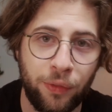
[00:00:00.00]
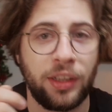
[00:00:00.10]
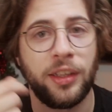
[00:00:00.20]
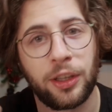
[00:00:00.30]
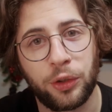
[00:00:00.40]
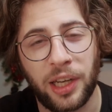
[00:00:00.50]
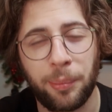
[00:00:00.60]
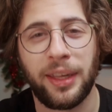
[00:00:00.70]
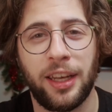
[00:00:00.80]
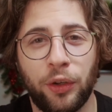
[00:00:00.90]
with the other I
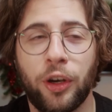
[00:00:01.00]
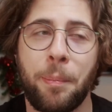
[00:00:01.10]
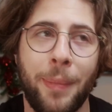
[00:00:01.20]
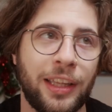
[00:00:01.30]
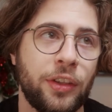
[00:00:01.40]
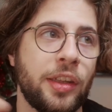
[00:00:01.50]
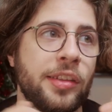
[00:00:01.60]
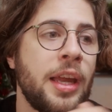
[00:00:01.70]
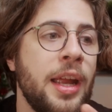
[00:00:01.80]
mainly talk methods.